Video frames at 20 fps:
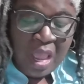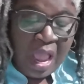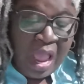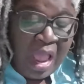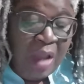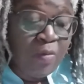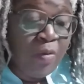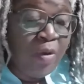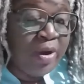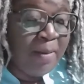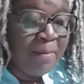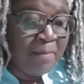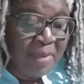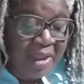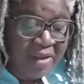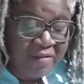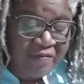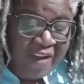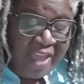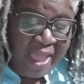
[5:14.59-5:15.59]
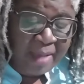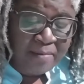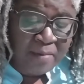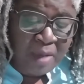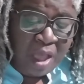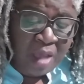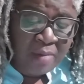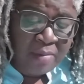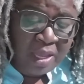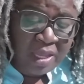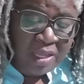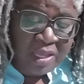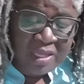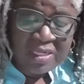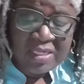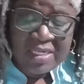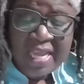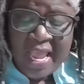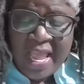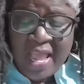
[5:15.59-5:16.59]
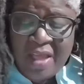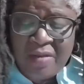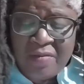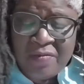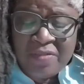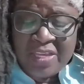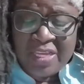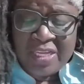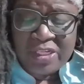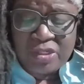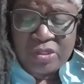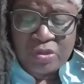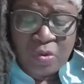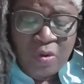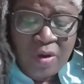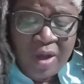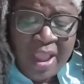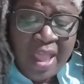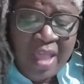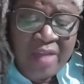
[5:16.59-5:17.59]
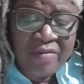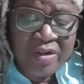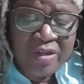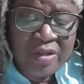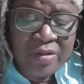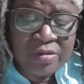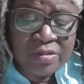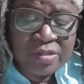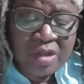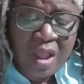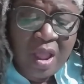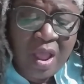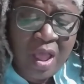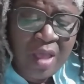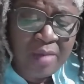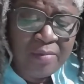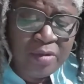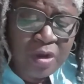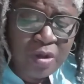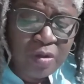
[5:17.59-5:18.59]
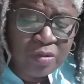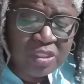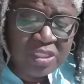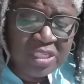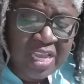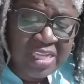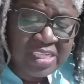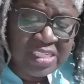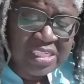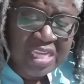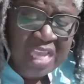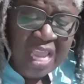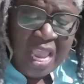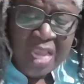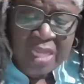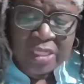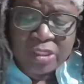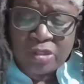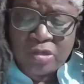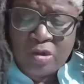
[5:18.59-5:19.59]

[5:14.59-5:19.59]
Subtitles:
I want a big fat mama, down these sore avenues, come no Saint-Saëns,